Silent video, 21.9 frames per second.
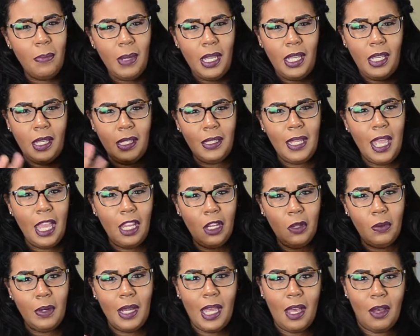me and hang
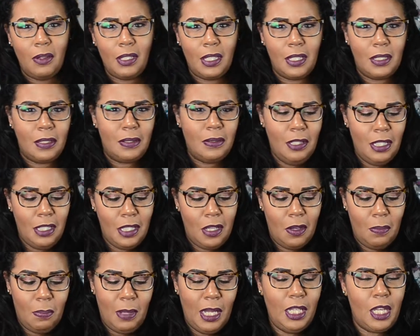around and, you
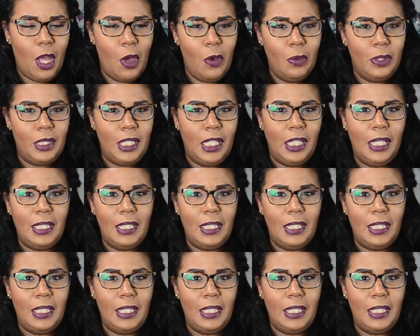know, be nosy